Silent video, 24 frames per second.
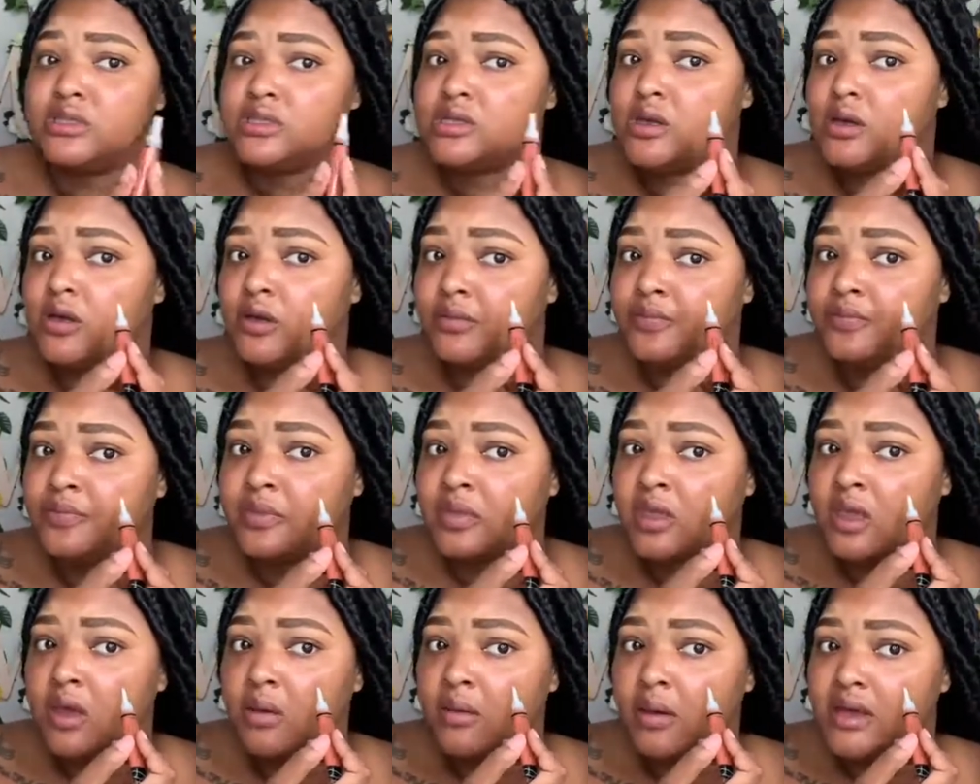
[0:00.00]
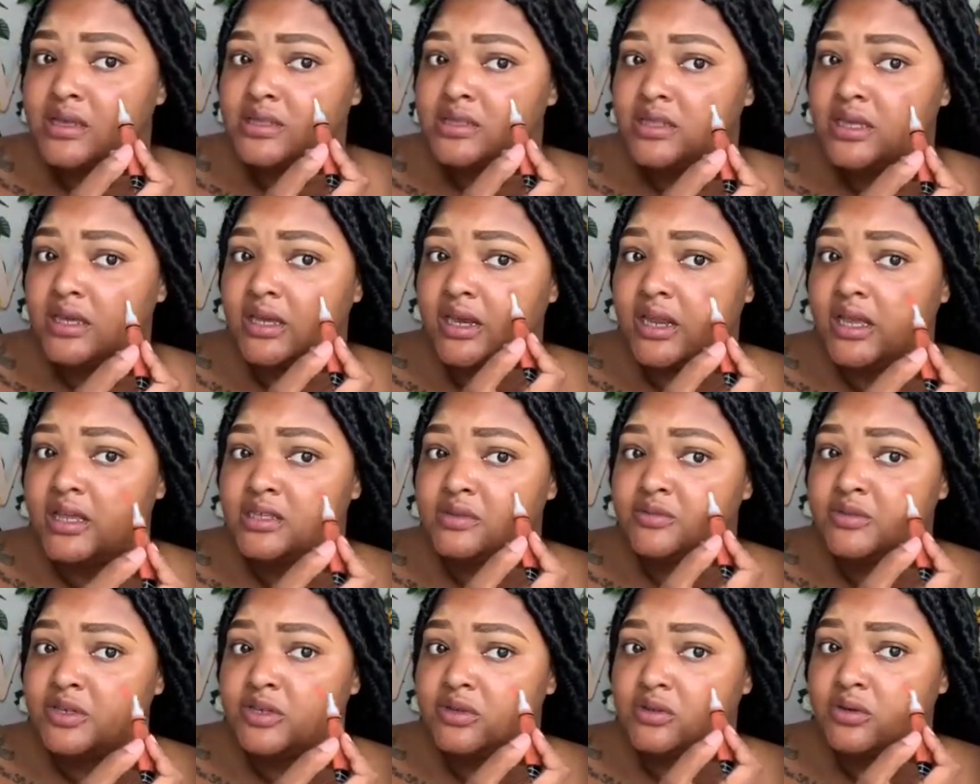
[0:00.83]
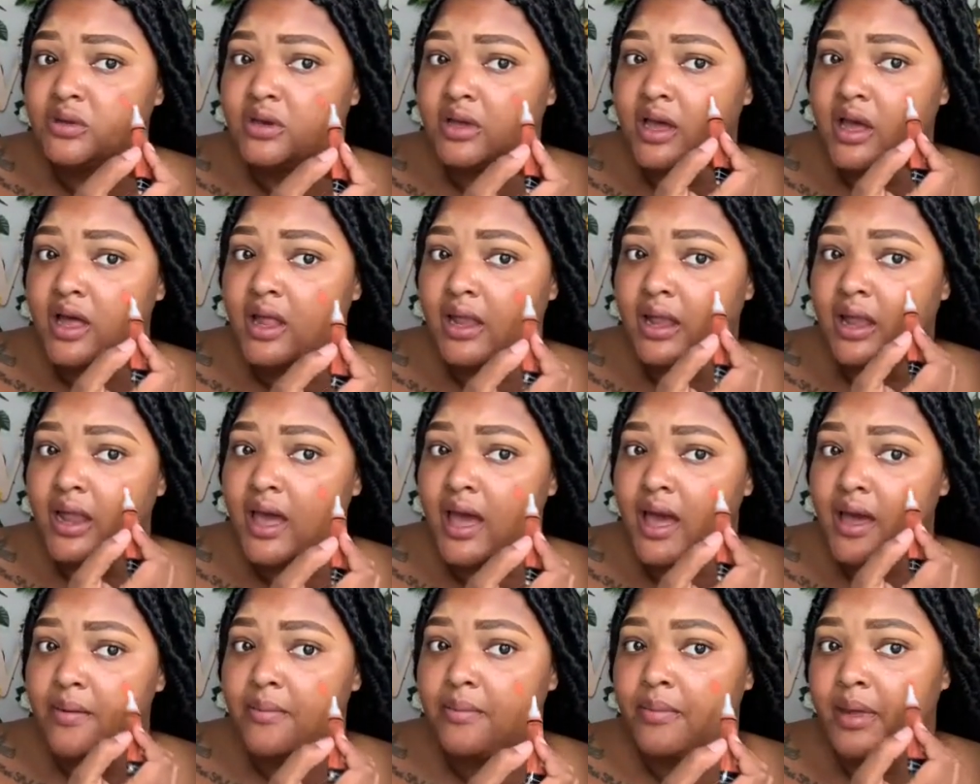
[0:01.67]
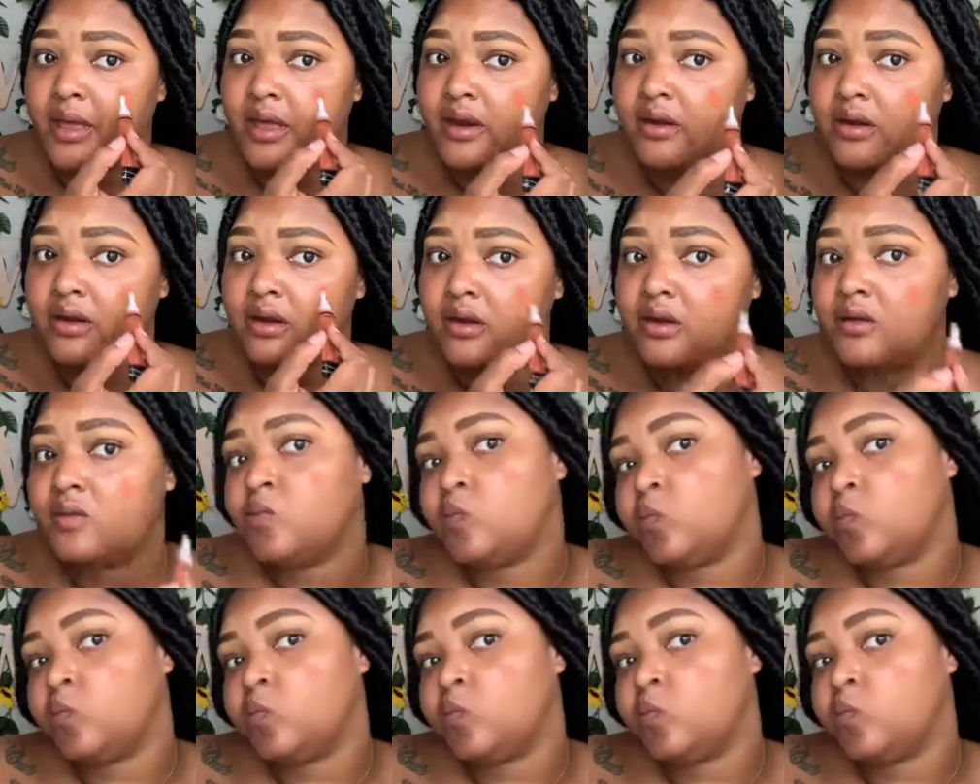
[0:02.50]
So my skin has been doing a lot better.